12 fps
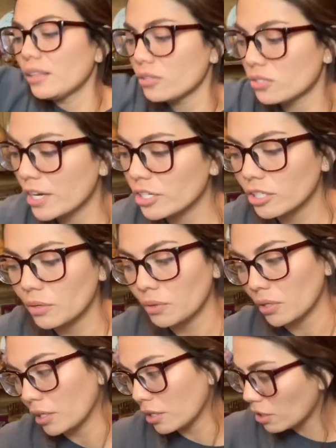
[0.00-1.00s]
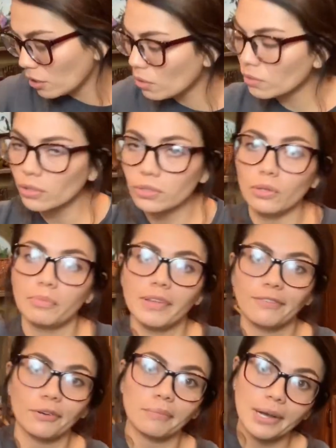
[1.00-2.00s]
Those are actually really cute. Those will be
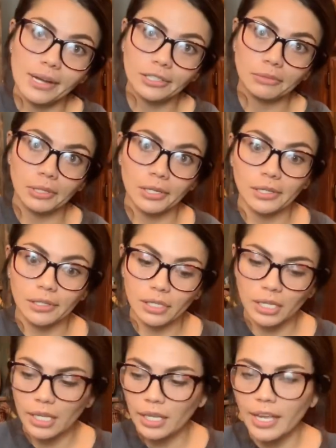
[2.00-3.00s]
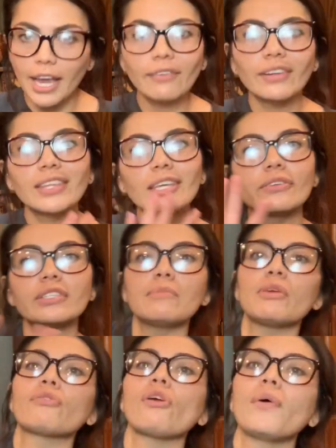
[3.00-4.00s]
for Poshmark. Everything you see
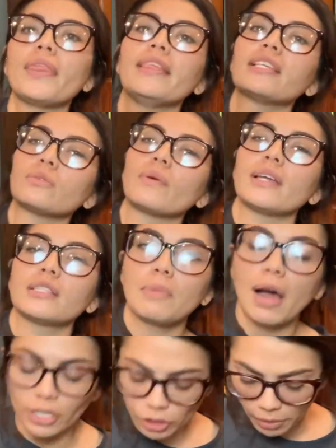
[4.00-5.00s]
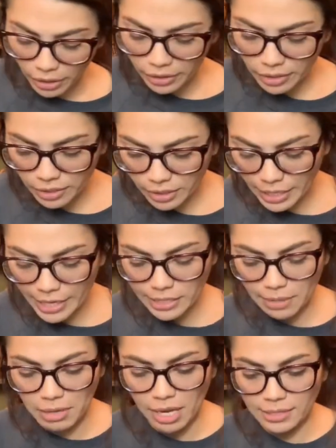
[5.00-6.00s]
me throwing this way is Poshmark, in case
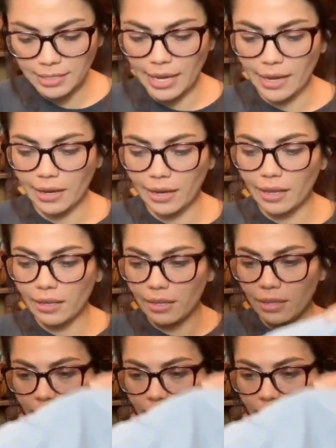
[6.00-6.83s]
I'm not saying it.